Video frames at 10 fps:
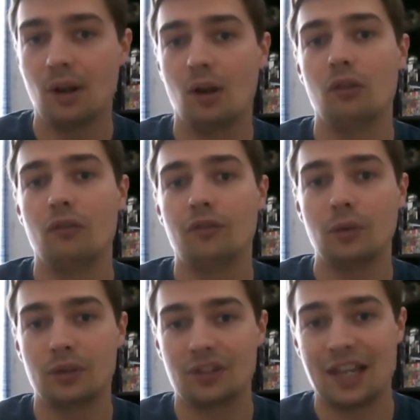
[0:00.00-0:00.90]
of
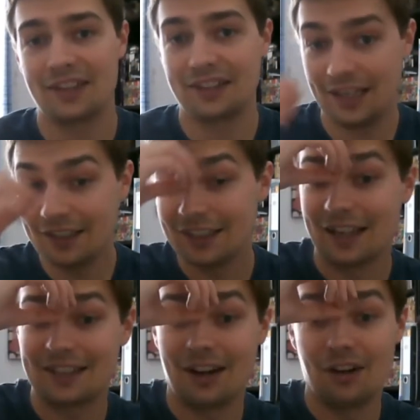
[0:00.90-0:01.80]
your stats into
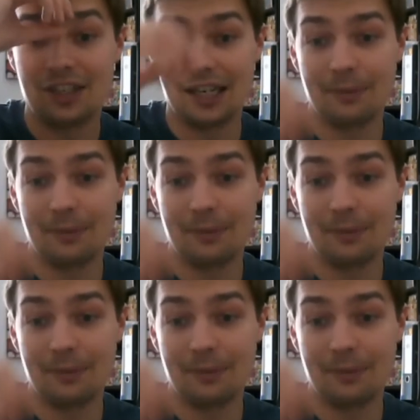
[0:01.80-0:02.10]
dexterity